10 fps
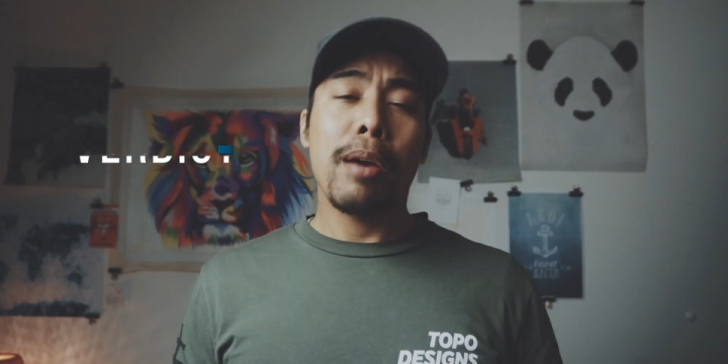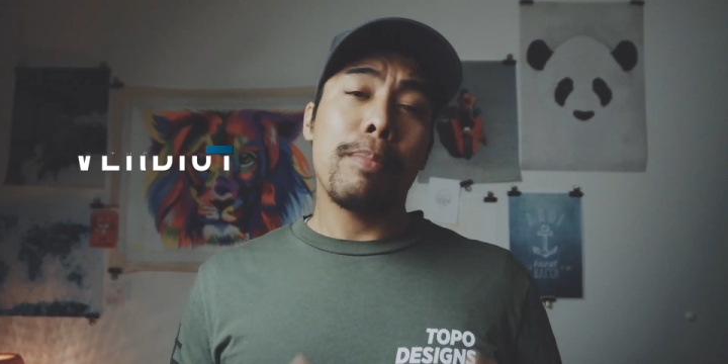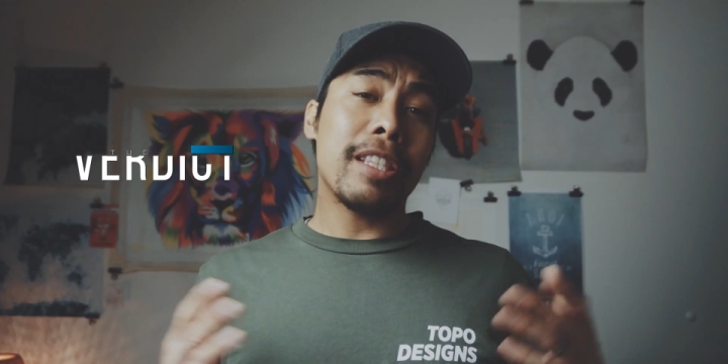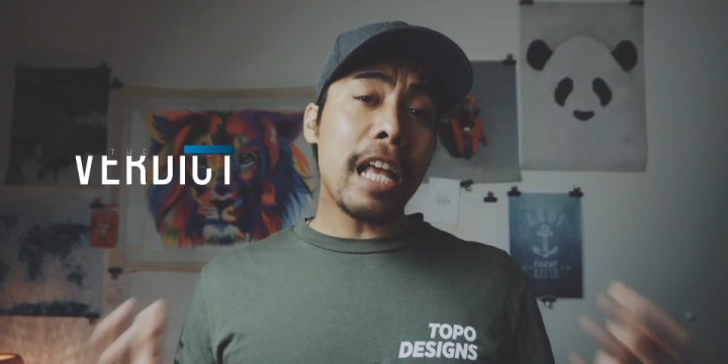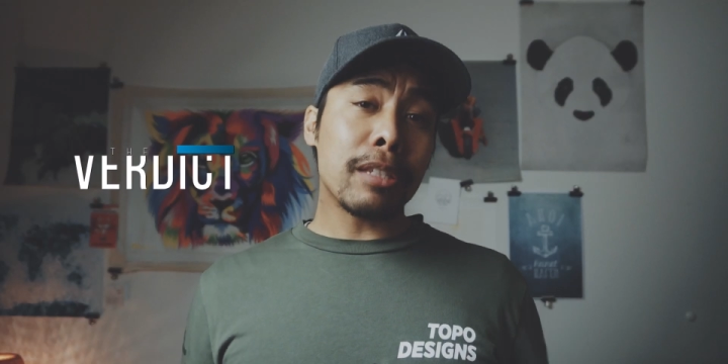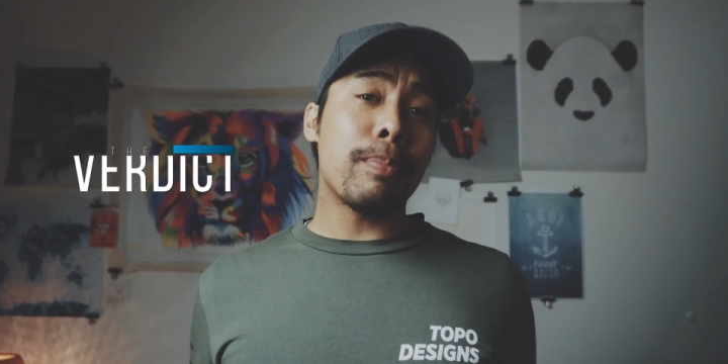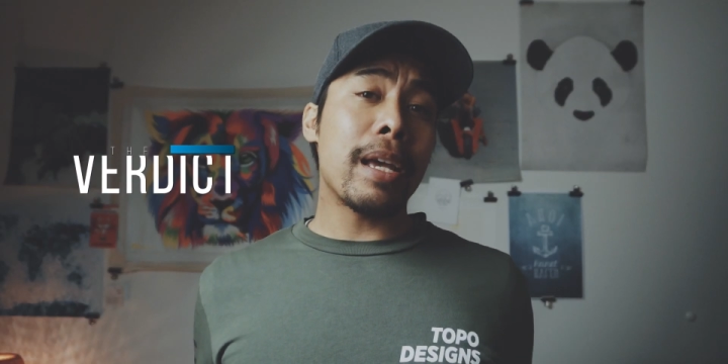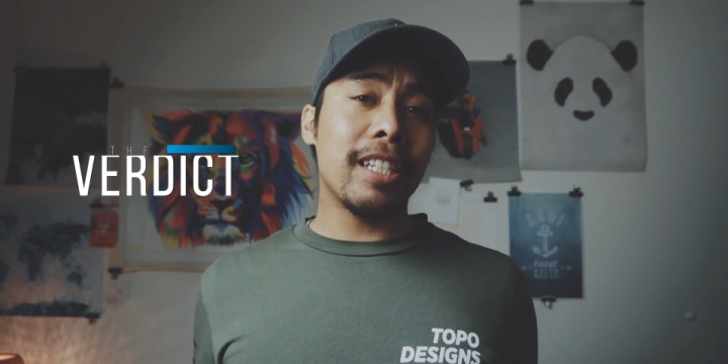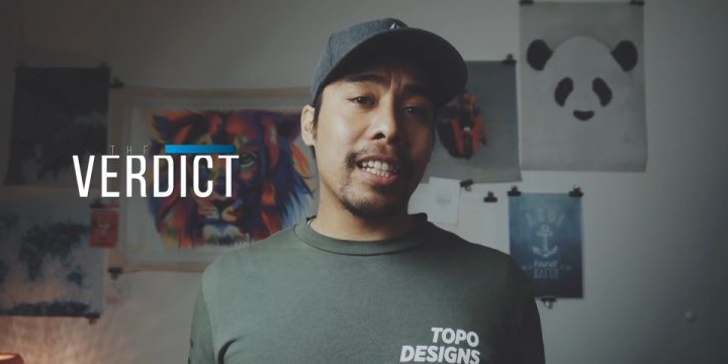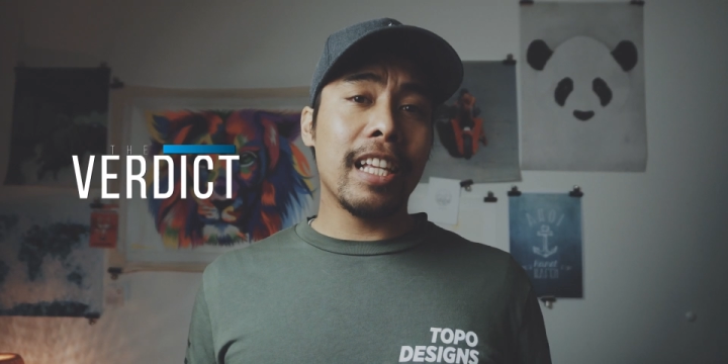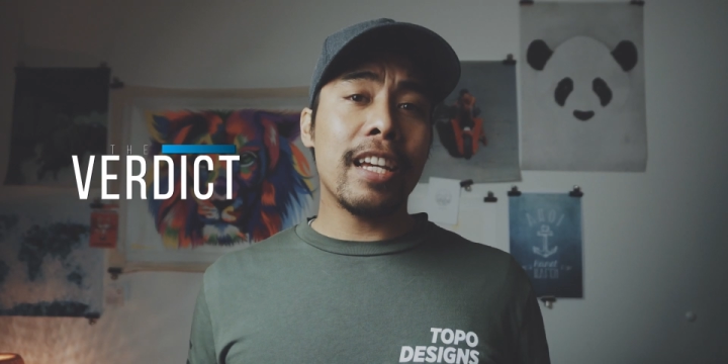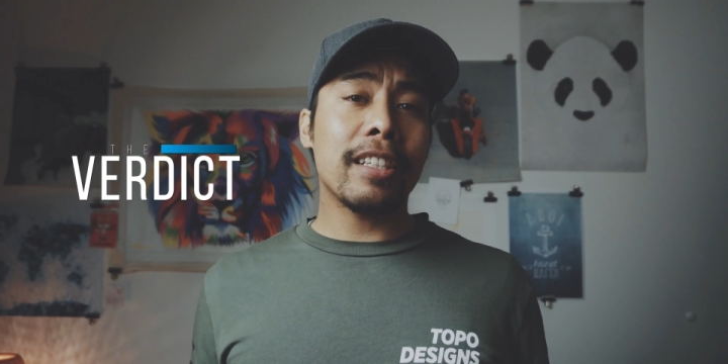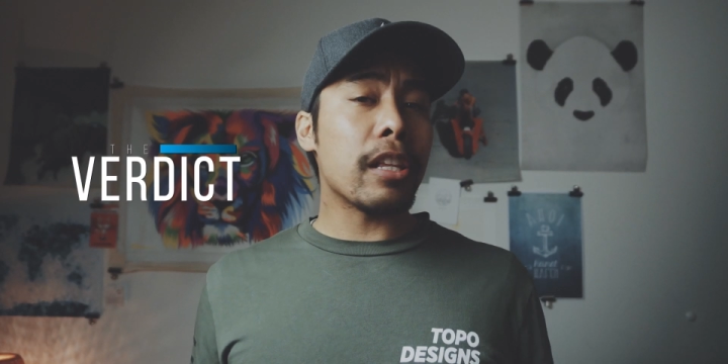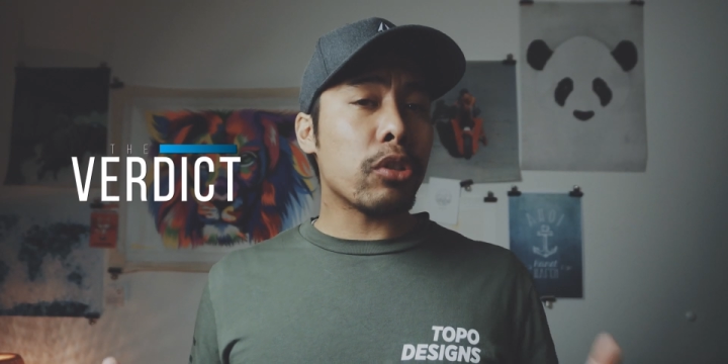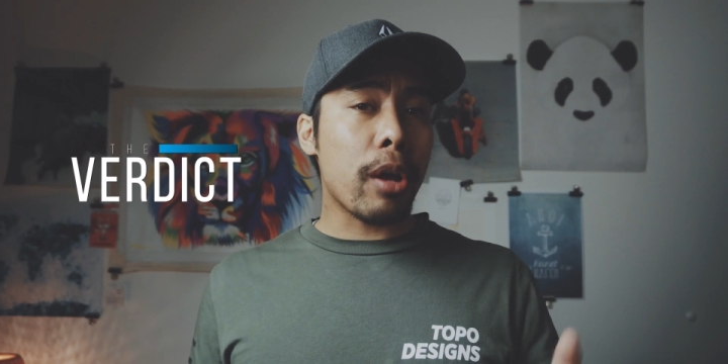But that's basically
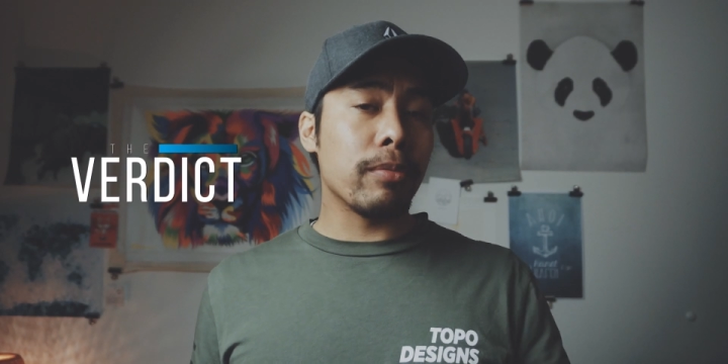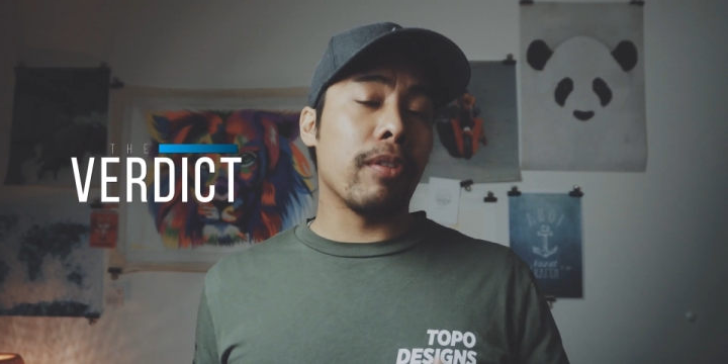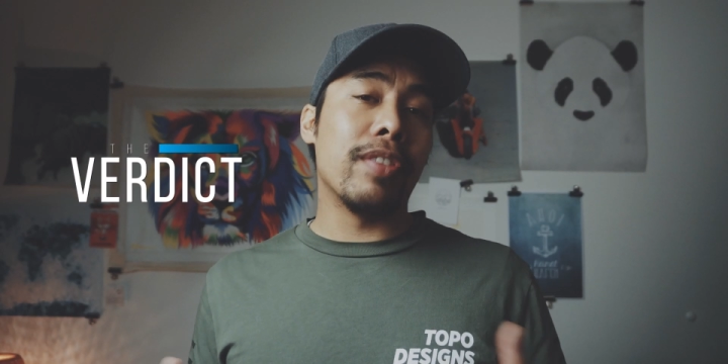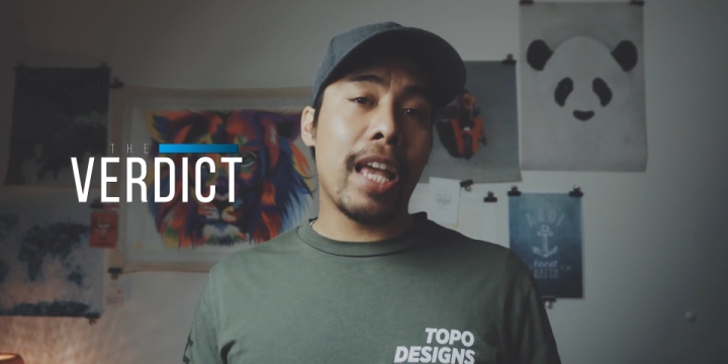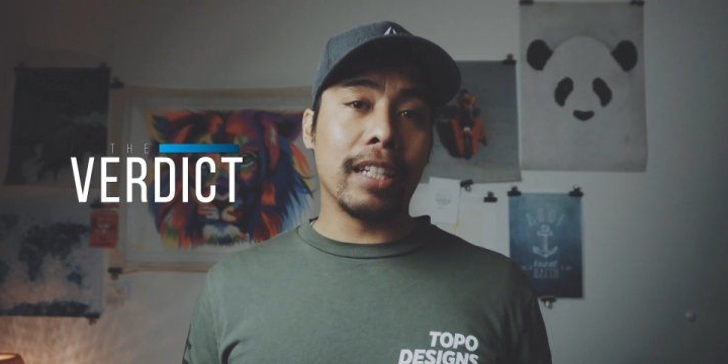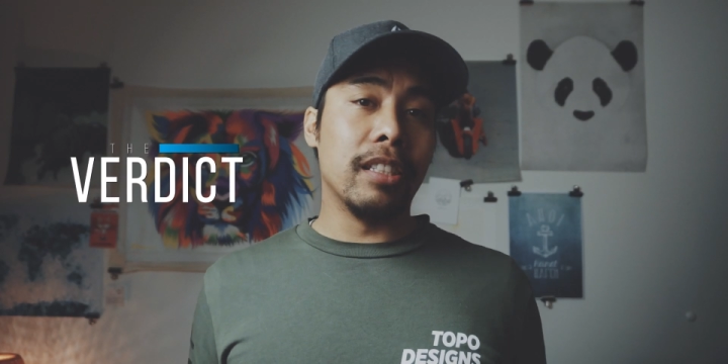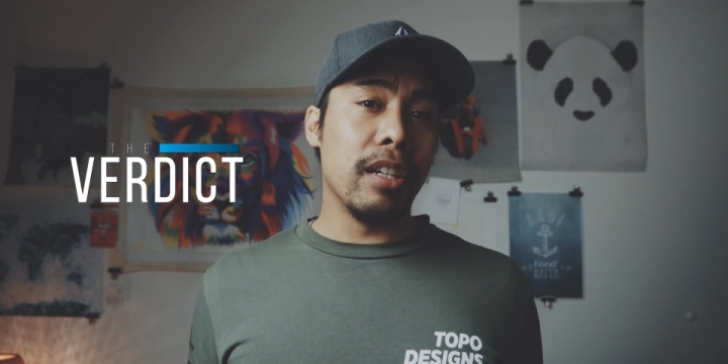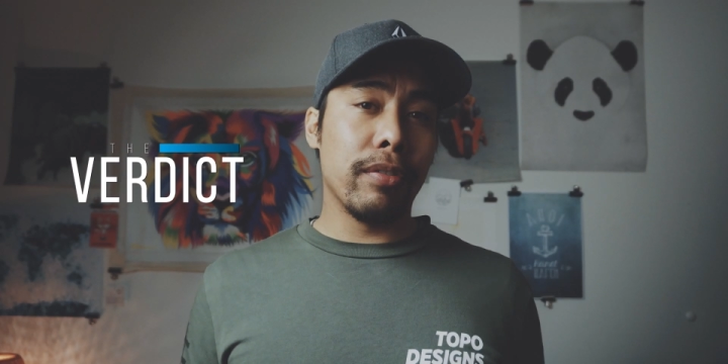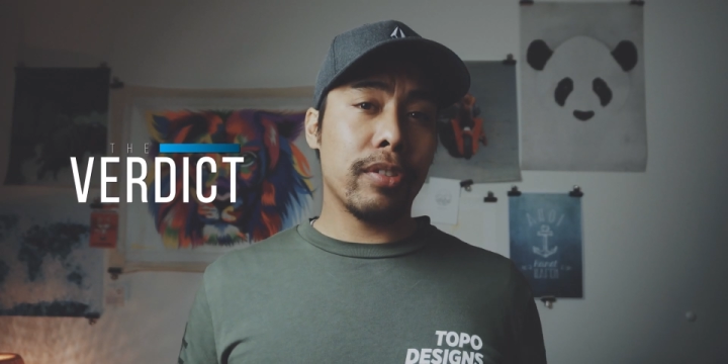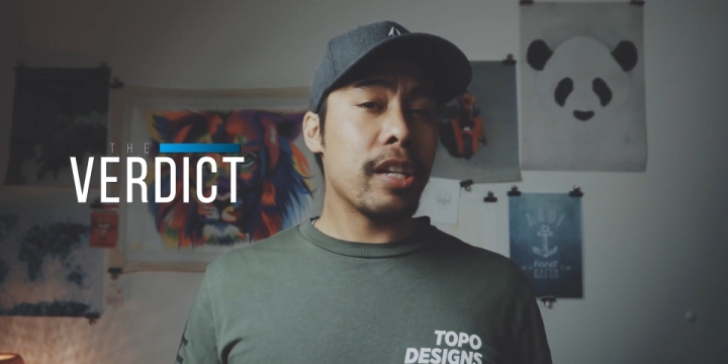it in terms of negatives.